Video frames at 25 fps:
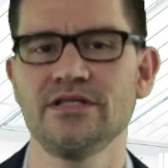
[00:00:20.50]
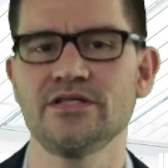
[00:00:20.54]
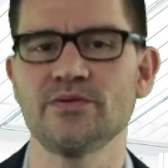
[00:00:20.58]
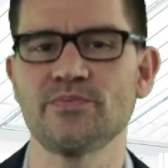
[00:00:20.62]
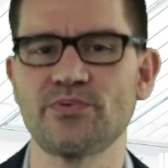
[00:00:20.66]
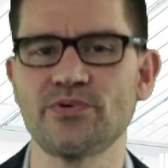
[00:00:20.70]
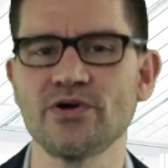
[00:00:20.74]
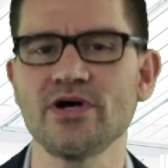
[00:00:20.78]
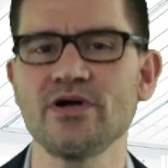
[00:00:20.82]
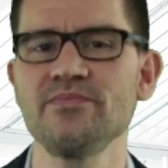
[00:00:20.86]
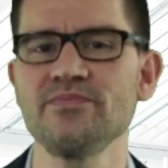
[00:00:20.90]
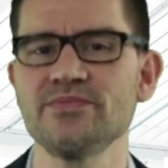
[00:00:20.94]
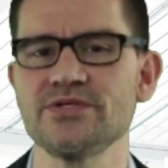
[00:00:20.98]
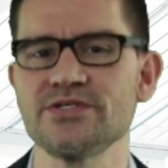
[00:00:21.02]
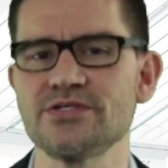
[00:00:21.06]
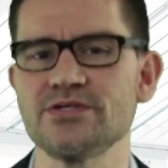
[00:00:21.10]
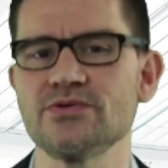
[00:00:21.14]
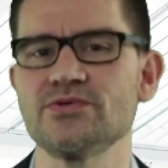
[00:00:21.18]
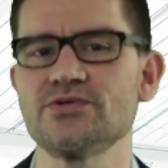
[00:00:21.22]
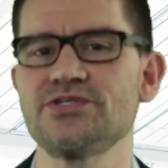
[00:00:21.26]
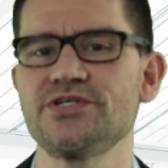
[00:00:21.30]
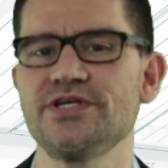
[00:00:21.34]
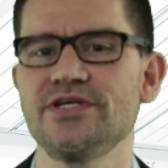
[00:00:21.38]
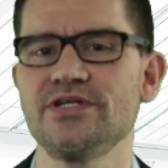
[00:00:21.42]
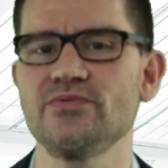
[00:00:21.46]
The problem
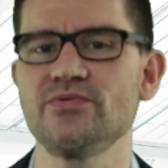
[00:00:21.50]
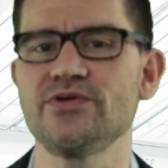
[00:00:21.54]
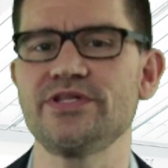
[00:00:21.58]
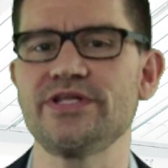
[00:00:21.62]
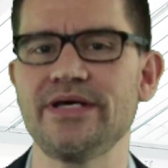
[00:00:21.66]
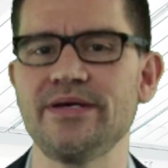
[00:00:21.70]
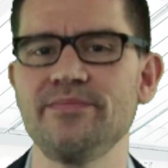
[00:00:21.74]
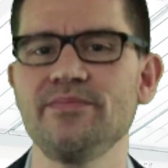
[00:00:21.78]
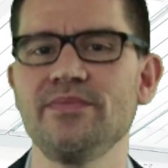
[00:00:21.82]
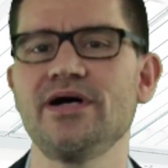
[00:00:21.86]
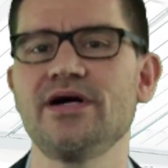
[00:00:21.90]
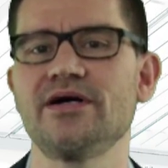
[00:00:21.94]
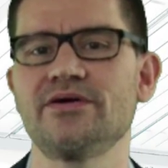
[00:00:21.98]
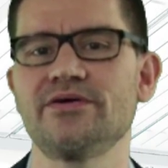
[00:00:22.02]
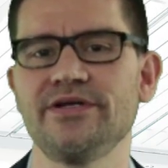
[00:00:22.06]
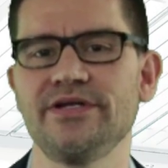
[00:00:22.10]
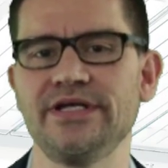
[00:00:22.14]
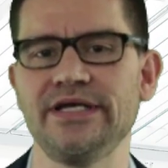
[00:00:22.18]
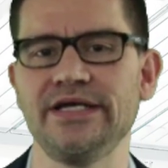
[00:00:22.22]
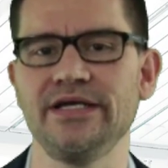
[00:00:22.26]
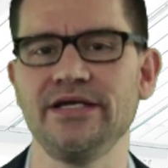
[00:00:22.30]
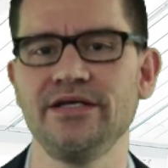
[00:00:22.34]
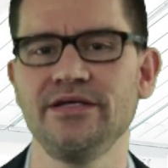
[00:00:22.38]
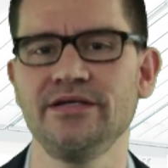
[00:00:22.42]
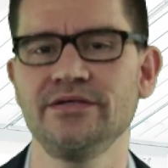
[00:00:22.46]
associated with
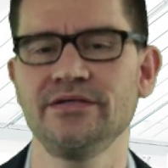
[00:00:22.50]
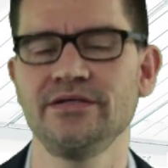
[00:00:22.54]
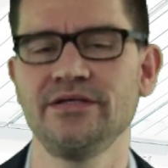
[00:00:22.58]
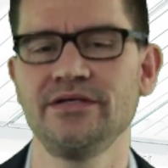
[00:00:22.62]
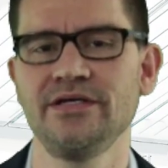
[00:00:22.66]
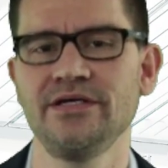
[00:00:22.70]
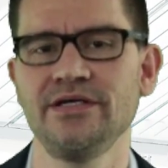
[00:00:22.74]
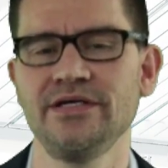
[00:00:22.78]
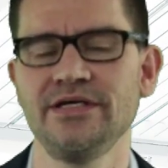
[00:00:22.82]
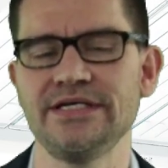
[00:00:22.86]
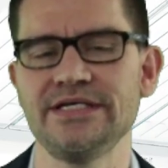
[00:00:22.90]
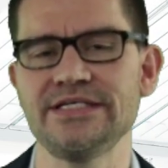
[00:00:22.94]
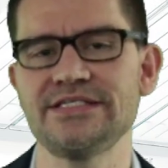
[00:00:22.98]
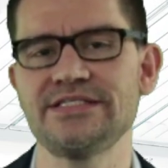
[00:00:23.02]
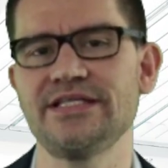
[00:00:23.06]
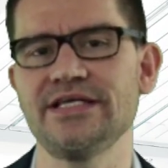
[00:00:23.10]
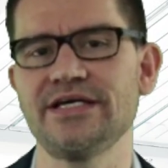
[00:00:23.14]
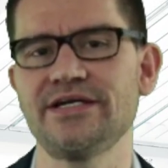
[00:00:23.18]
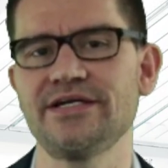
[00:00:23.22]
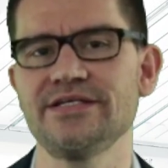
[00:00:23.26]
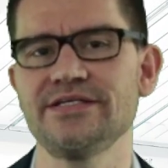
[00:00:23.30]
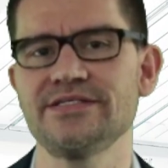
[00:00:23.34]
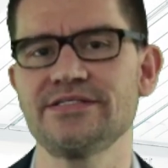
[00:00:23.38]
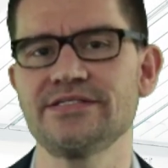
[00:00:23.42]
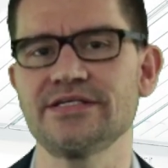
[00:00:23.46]
mRNA is
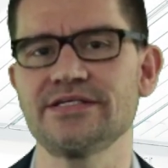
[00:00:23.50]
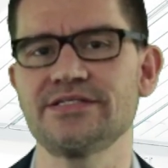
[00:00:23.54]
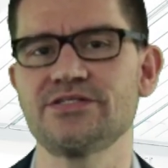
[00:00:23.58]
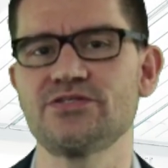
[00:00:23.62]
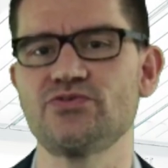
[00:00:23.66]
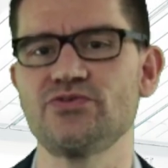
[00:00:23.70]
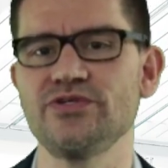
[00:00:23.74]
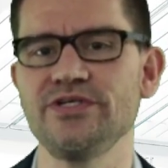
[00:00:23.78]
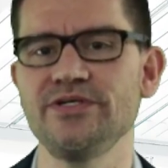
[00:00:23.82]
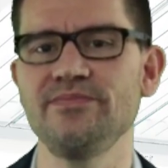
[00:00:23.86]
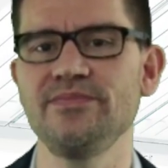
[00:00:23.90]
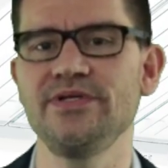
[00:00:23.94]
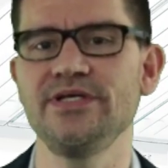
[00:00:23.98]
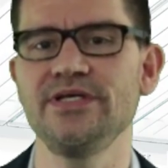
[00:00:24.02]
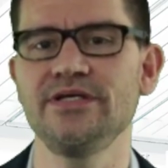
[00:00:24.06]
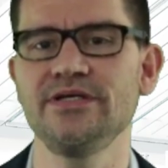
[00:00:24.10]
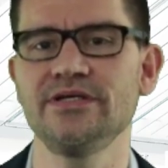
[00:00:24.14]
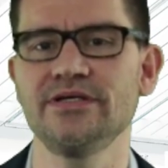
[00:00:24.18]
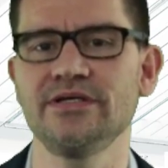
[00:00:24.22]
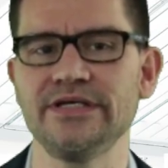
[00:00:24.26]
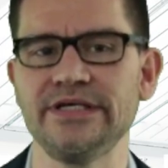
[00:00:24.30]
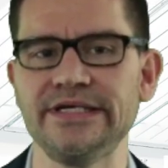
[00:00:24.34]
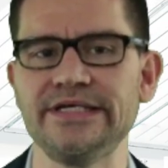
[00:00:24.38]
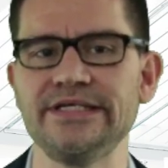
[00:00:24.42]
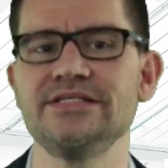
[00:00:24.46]
that it is
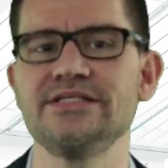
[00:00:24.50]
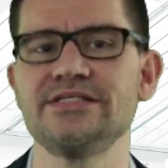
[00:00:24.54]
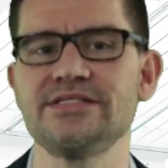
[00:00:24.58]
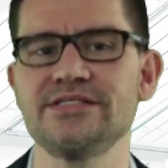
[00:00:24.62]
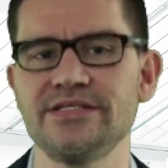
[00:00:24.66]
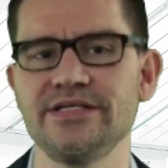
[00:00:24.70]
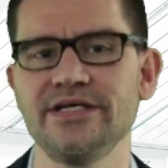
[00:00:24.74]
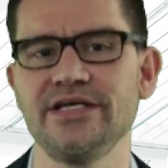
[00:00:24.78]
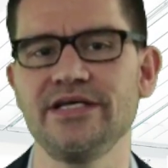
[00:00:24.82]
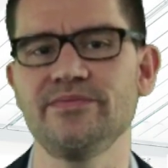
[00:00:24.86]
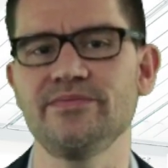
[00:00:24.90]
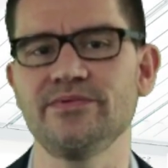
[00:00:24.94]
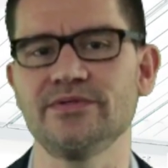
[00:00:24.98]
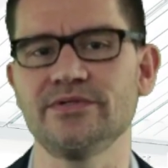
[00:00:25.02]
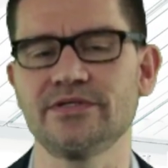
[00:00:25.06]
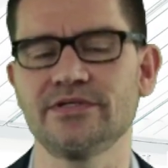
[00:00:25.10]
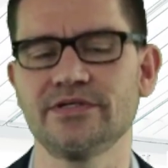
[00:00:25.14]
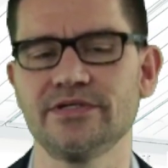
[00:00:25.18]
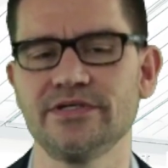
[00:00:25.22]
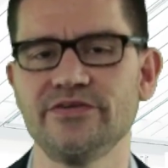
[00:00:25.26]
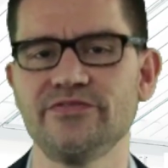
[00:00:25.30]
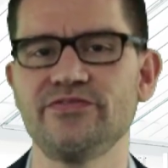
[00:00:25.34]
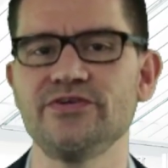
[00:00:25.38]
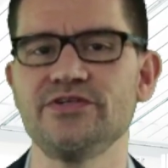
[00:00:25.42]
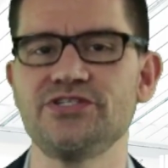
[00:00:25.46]
extremely unstable.
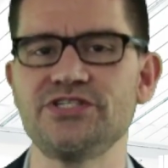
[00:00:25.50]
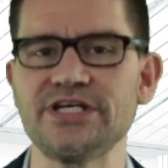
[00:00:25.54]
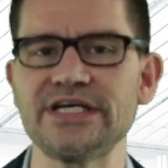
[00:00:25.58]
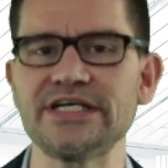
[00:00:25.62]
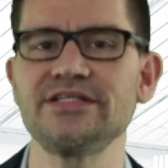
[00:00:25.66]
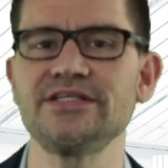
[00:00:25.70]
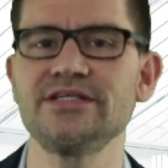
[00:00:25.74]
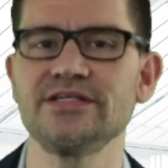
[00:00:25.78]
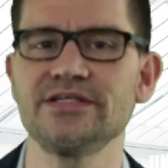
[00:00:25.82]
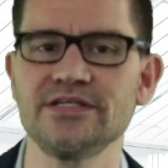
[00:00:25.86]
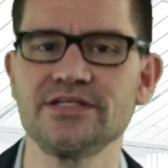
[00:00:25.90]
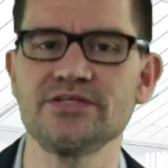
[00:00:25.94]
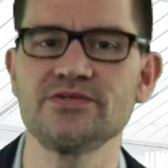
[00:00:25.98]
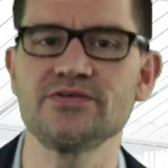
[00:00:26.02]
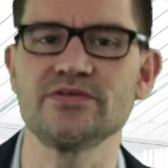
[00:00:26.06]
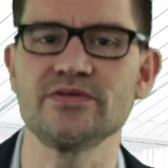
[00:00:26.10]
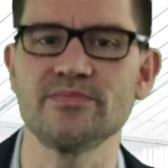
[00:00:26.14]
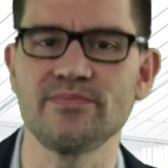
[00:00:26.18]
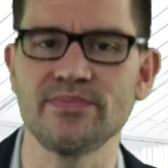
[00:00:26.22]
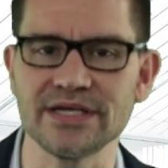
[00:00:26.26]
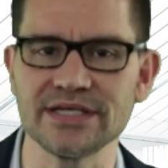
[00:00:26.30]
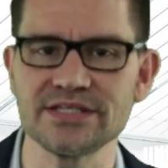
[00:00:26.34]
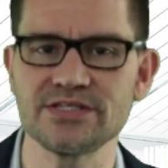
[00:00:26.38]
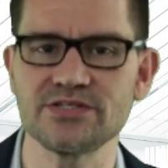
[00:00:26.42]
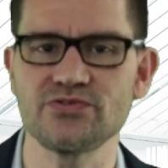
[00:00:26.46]
If injected into
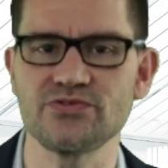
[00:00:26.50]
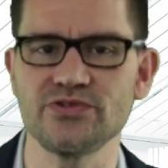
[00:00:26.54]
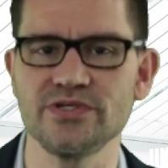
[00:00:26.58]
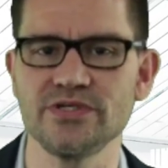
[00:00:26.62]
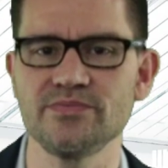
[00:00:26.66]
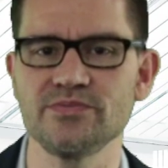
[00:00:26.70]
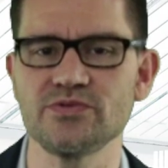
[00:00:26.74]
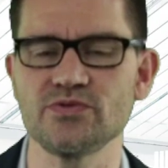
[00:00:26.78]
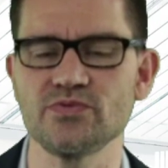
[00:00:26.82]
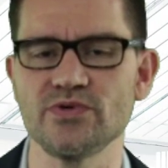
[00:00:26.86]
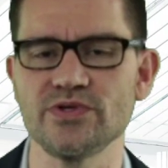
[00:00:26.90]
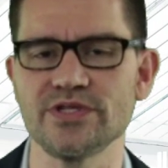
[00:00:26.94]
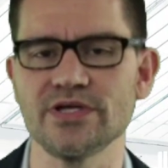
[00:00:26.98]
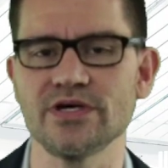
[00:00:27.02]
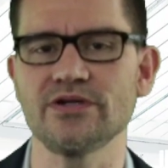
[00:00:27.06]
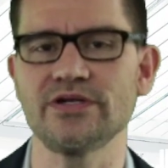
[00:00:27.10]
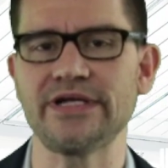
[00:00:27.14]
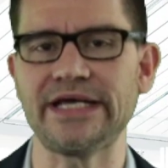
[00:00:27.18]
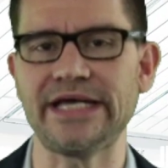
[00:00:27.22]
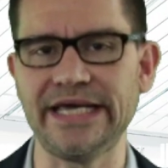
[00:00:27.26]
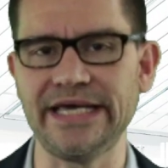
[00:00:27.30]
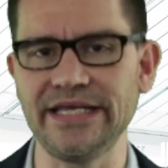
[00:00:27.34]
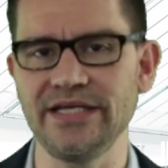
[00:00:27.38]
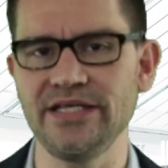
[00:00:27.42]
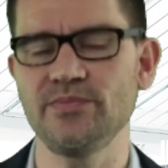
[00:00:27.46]
the bloodstreams
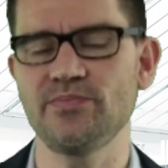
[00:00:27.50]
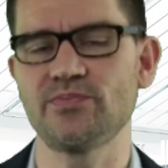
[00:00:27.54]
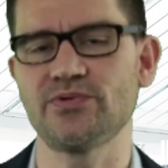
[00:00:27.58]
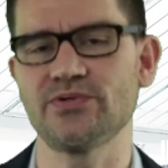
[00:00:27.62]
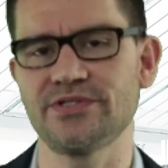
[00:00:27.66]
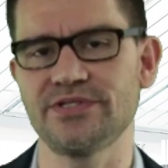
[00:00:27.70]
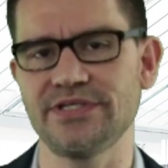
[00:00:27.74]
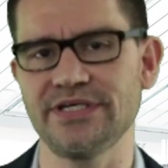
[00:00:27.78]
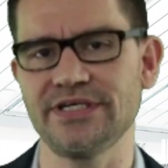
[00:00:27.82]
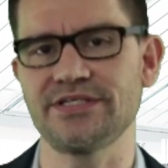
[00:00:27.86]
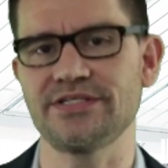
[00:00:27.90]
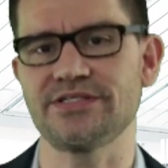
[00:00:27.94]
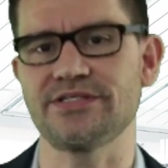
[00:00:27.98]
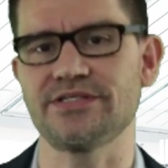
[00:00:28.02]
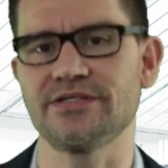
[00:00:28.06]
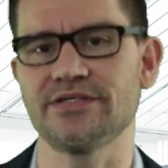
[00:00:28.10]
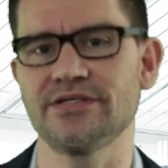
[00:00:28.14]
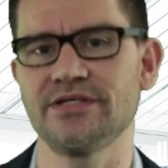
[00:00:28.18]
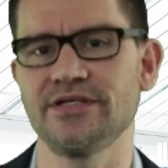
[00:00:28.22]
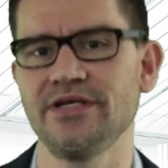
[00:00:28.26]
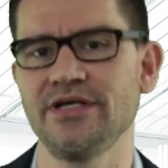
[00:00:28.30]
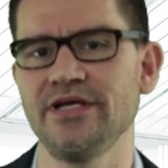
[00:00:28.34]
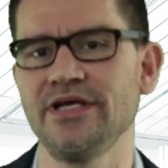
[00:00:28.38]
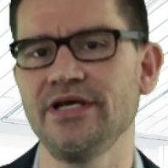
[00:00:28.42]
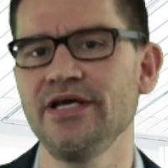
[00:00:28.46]
without any
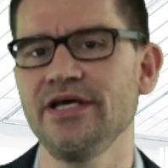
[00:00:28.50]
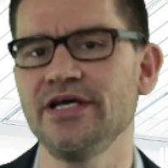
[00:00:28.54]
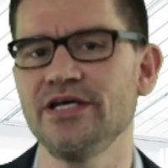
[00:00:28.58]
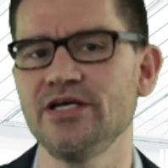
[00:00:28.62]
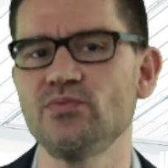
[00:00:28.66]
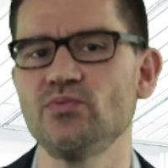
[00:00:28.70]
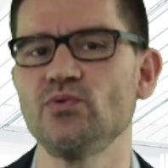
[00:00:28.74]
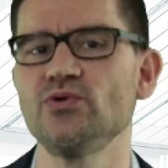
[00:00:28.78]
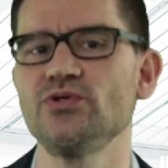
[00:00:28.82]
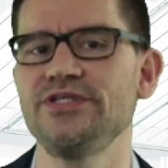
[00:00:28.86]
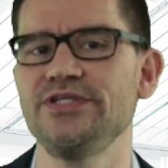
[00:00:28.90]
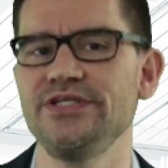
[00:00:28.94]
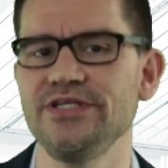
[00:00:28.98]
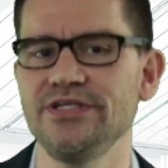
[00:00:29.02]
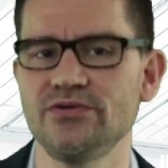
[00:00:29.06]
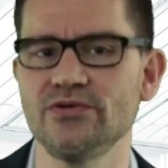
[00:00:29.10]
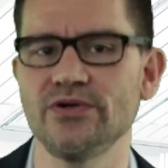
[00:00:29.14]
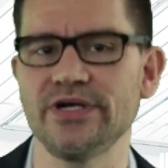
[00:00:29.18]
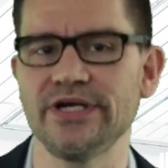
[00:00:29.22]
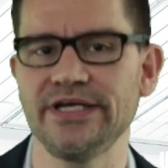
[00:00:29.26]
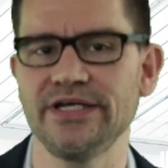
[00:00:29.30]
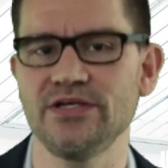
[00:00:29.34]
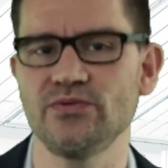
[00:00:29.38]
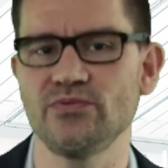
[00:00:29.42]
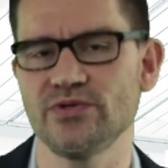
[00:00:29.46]
protection, it would
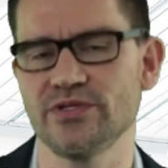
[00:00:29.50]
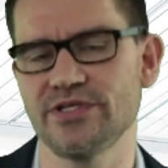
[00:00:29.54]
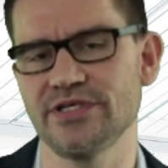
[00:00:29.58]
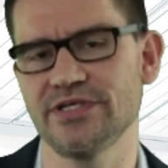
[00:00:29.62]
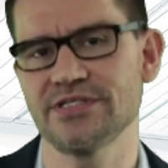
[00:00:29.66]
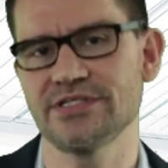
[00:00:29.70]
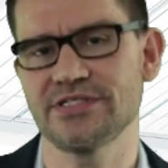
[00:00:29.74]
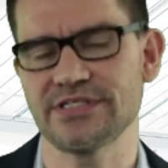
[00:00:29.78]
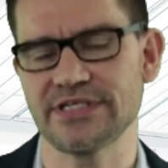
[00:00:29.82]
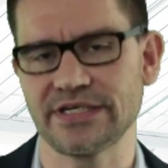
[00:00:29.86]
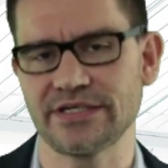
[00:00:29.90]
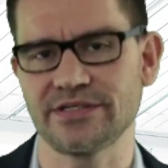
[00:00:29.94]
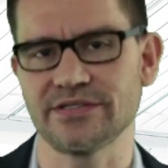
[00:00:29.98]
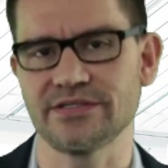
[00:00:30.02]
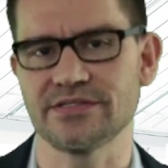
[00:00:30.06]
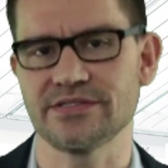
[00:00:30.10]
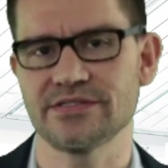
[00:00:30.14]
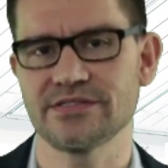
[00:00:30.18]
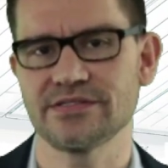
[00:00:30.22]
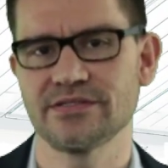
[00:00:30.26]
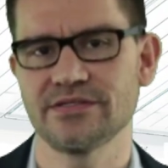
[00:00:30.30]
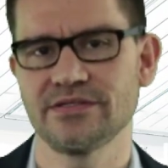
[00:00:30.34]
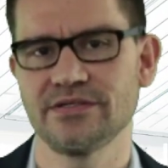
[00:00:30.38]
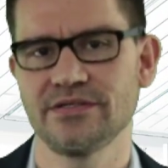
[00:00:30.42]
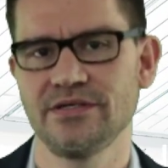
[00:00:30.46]
degrade within
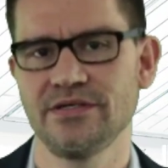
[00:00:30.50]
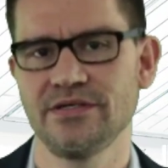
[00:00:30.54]
seconds.